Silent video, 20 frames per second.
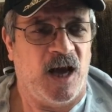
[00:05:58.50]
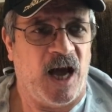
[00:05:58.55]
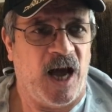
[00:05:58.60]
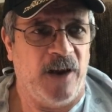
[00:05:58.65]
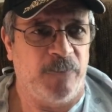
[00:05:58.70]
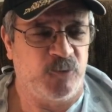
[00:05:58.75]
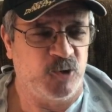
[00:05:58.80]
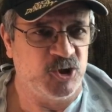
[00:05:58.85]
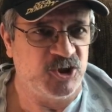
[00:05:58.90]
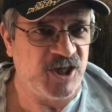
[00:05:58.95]

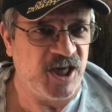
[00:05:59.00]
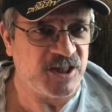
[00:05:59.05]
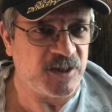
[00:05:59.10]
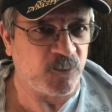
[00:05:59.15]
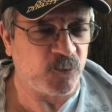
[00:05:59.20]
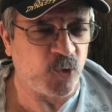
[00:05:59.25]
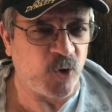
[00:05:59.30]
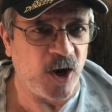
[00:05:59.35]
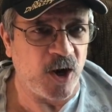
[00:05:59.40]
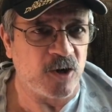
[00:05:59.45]
I appreciate
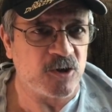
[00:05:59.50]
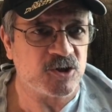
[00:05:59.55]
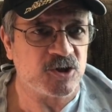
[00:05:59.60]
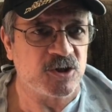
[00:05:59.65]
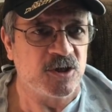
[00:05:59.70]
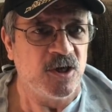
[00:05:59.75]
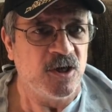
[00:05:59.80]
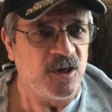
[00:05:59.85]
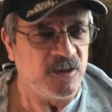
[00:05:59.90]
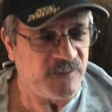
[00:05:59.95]
the
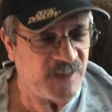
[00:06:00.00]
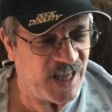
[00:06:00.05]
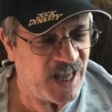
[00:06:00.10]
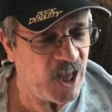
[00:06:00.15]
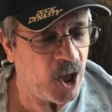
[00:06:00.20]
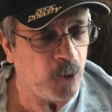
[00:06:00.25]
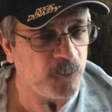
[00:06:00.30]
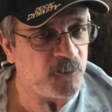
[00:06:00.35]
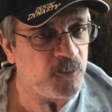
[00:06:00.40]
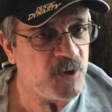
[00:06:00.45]
prayers. They
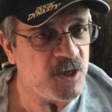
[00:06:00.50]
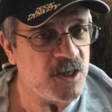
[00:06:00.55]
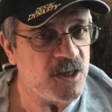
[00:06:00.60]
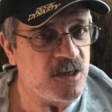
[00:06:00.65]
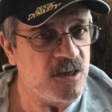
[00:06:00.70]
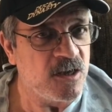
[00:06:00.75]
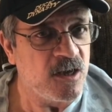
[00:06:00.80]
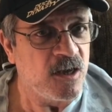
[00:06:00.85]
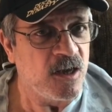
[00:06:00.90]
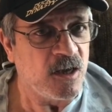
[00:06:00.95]
helped
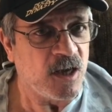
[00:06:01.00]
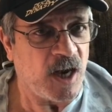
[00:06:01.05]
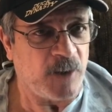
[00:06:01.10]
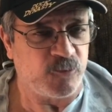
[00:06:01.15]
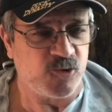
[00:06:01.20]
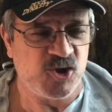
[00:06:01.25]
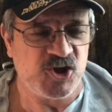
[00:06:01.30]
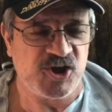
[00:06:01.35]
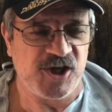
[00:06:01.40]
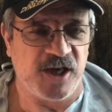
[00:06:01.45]
me. I
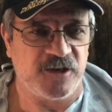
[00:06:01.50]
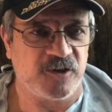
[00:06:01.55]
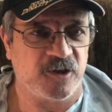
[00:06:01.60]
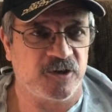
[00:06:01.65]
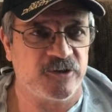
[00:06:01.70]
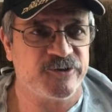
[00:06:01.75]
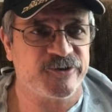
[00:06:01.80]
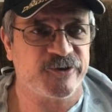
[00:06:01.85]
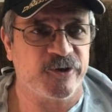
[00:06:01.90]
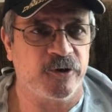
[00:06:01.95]
appreciate the
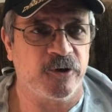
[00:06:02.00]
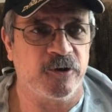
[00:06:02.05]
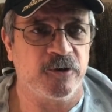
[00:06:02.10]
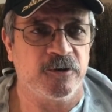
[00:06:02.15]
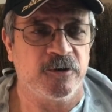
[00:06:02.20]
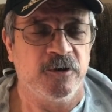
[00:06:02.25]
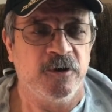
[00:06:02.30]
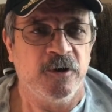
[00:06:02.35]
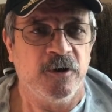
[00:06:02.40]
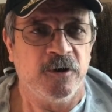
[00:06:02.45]

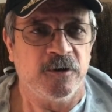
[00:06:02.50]
concern,